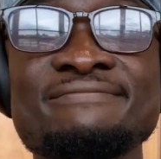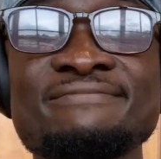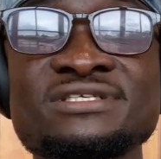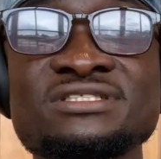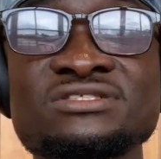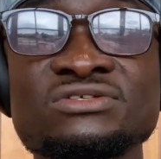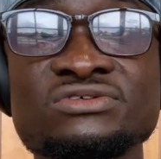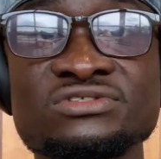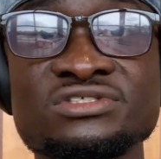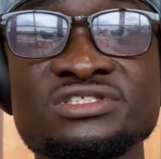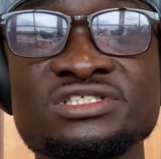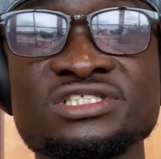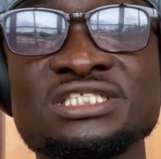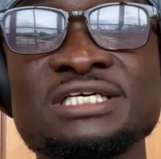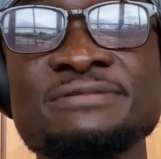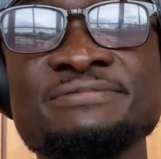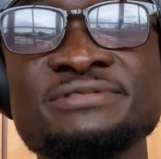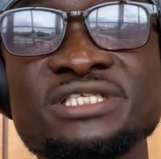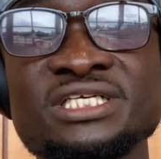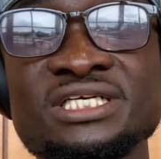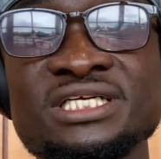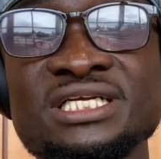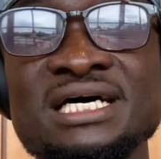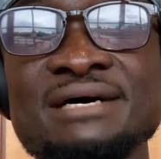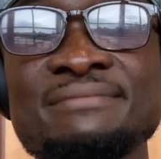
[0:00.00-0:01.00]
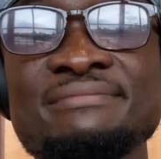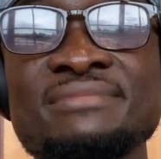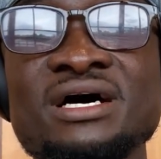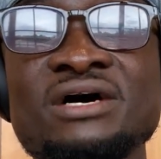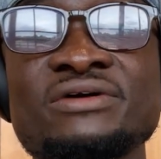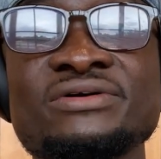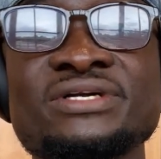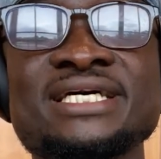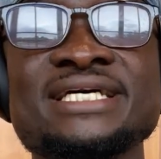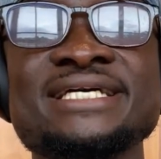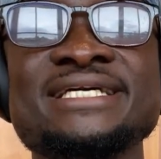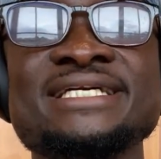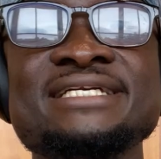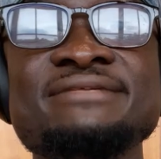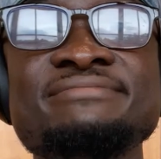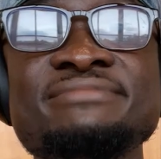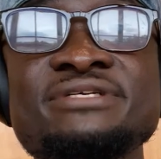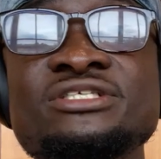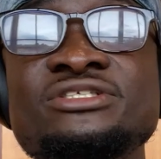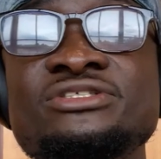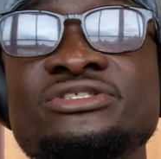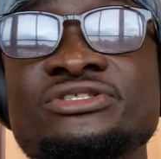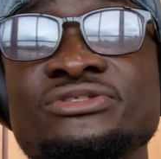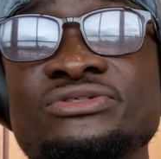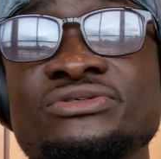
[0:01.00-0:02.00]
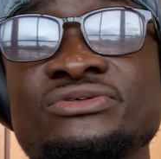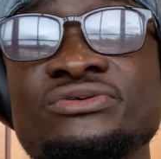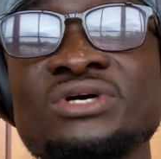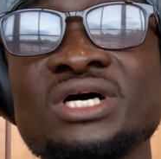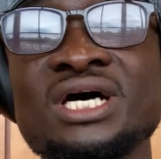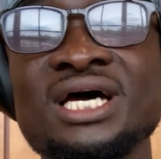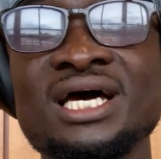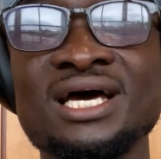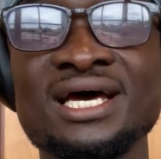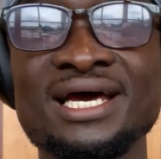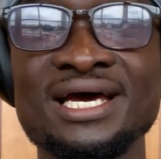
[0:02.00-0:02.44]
misconception about the EB2